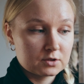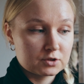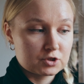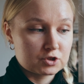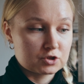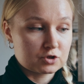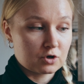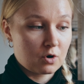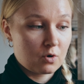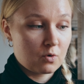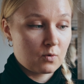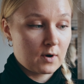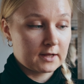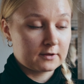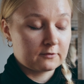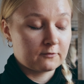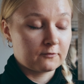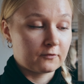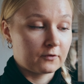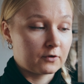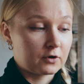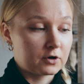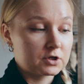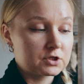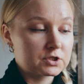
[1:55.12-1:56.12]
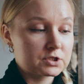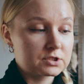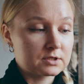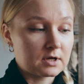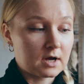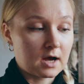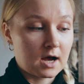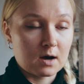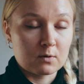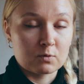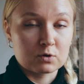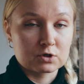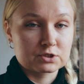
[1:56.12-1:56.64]
So at first
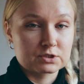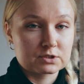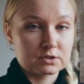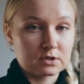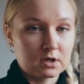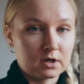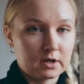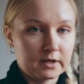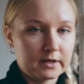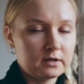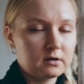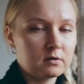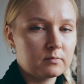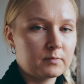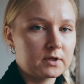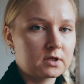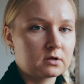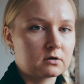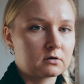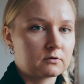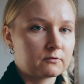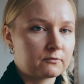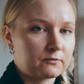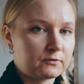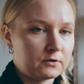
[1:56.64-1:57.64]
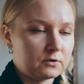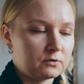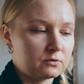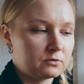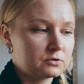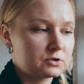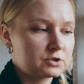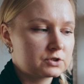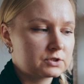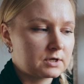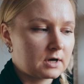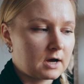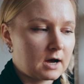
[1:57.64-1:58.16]
I was a little bit
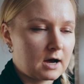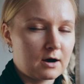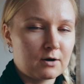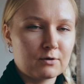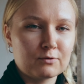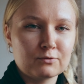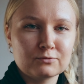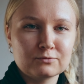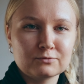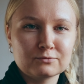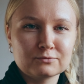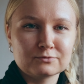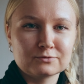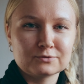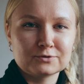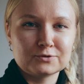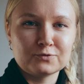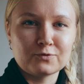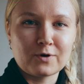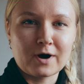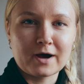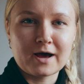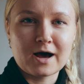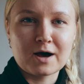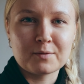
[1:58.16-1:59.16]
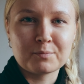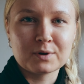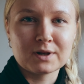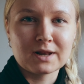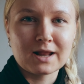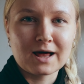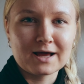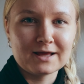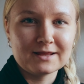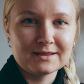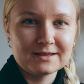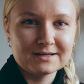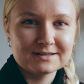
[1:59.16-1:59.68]
confused, how do I
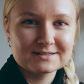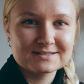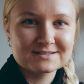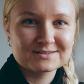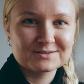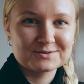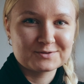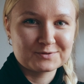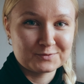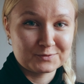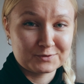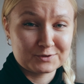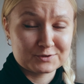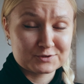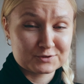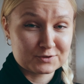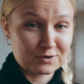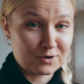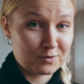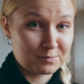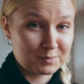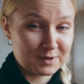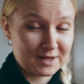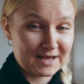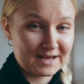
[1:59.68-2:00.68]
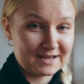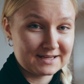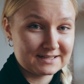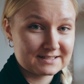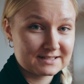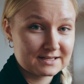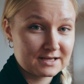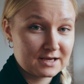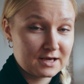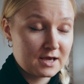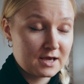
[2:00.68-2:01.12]
apply this to the saw blade?